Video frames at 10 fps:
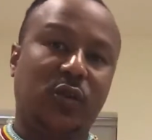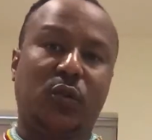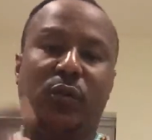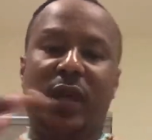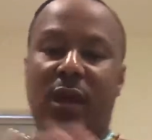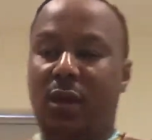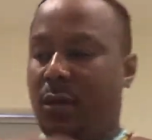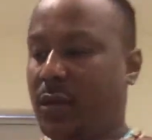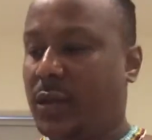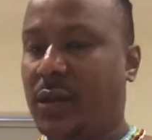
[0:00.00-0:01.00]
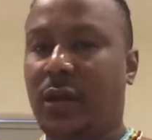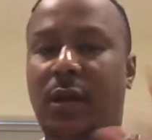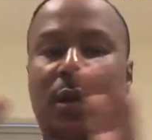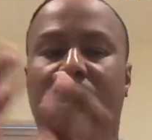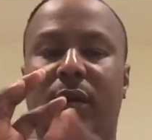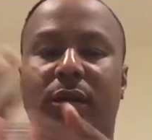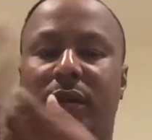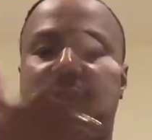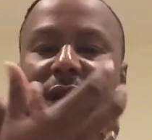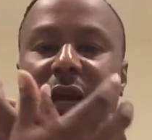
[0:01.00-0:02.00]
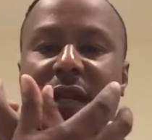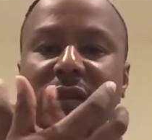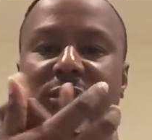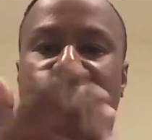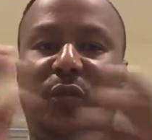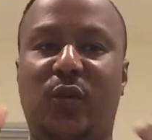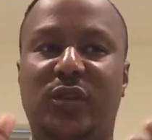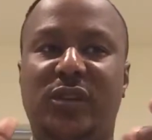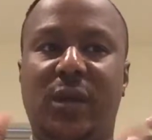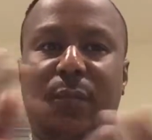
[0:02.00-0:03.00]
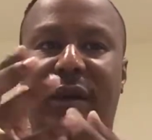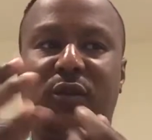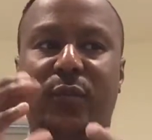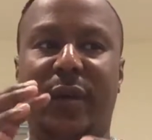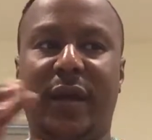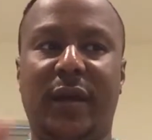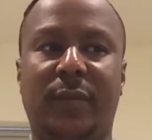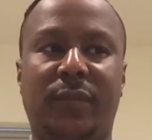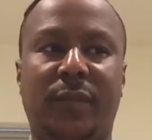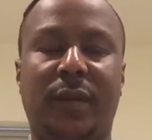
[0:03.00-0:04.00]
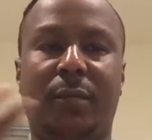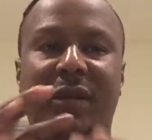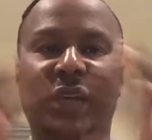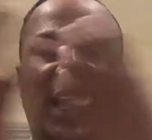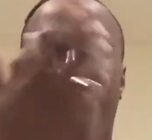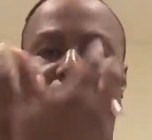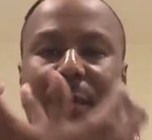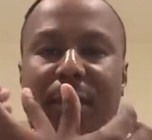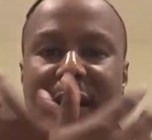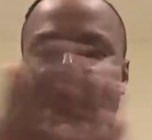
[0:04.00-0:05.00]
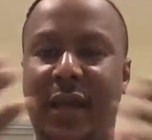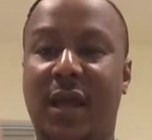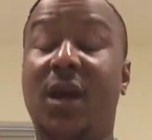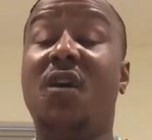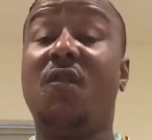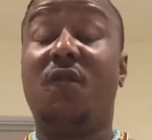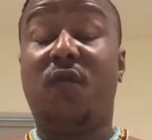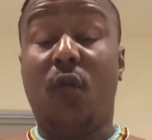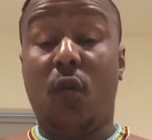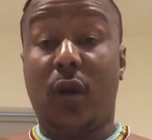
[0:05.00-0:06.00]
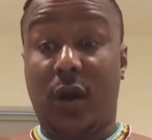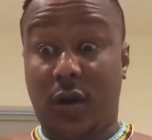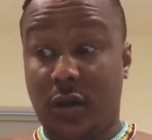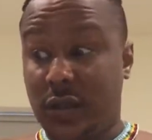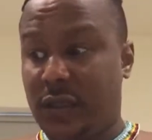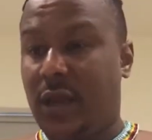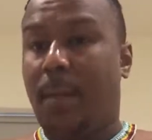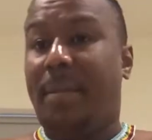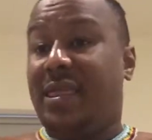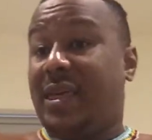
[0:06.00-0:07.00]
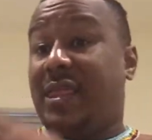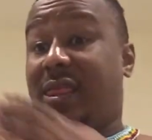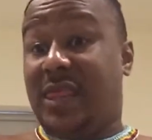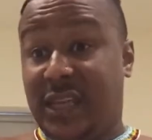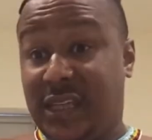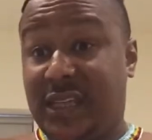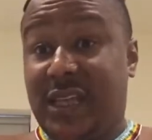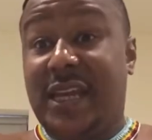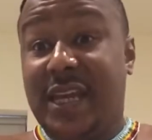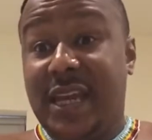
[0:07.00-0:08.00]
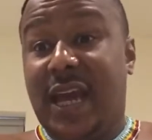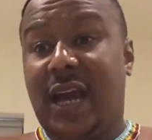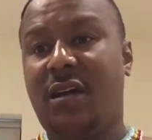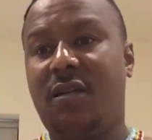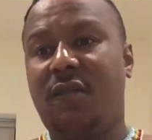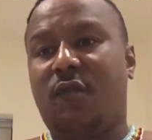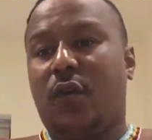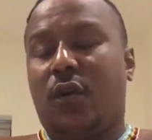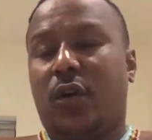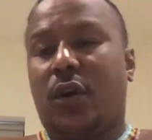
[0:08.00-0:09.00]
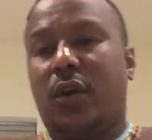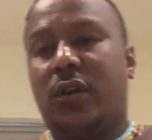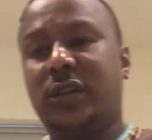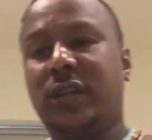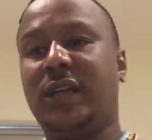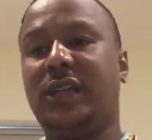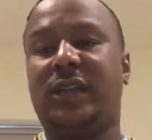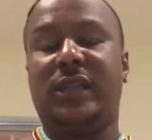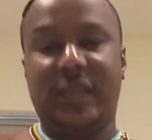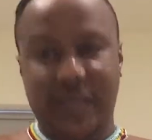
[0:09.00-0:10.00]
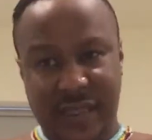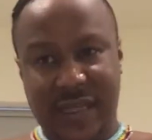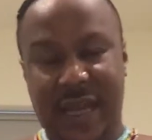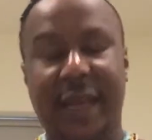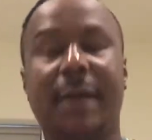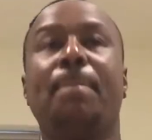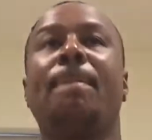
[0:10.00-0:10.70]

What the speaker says: So they tie it, what to say, back to back, but ayapambana for girls. But then this lihiya for girls, it's this side.